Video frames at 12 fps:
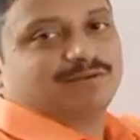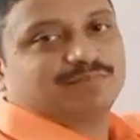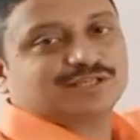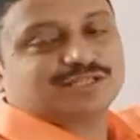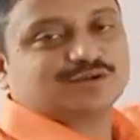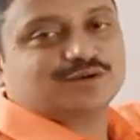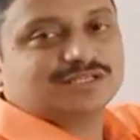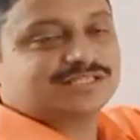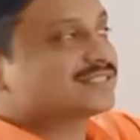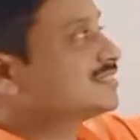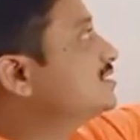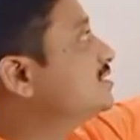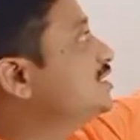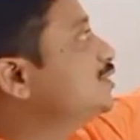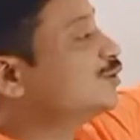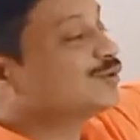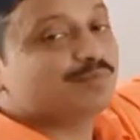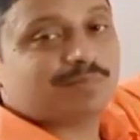plus cos 0
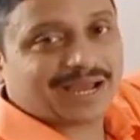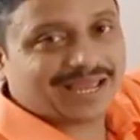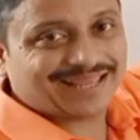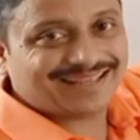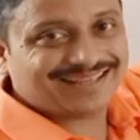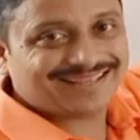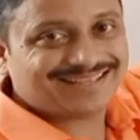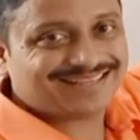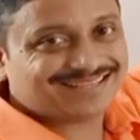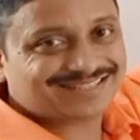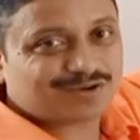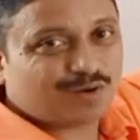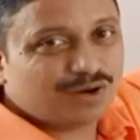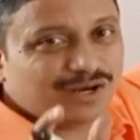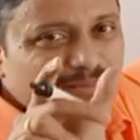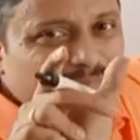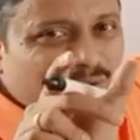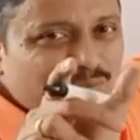to pi. Yes, only
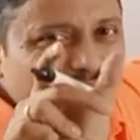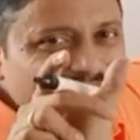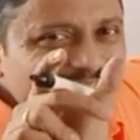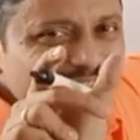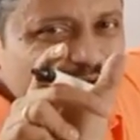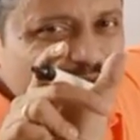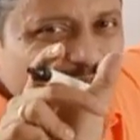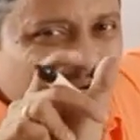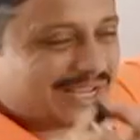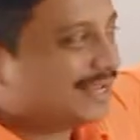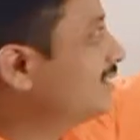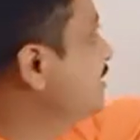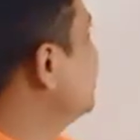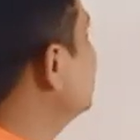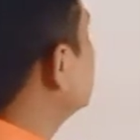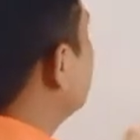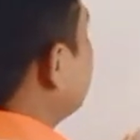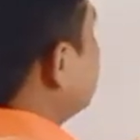boundary 0 to pi.
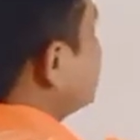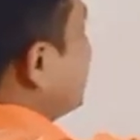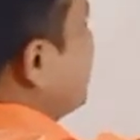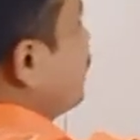So my step